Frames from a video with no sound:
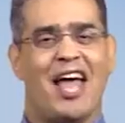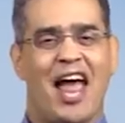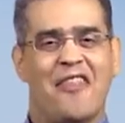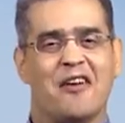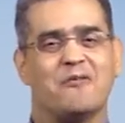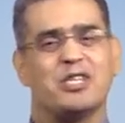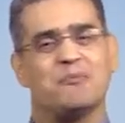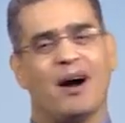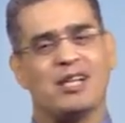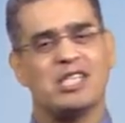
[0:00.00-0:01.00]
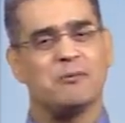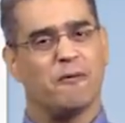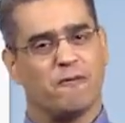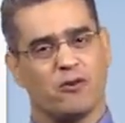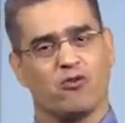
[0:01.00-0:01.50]
and they're responsible
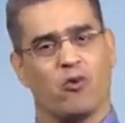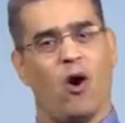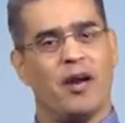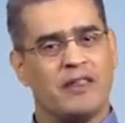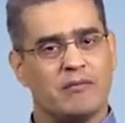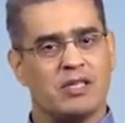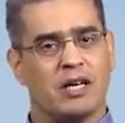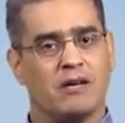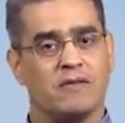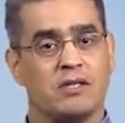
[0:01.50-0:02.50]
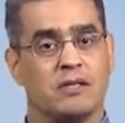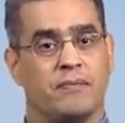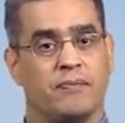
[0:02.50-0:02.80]
for drawing themselves